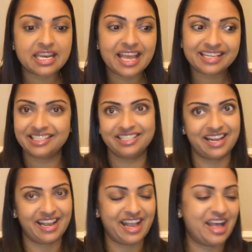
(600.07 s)
Next
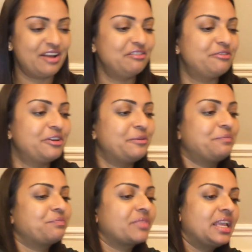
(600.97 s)
I have,
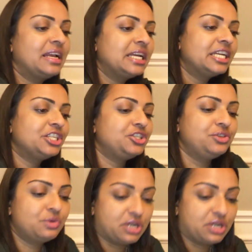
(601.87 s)
do you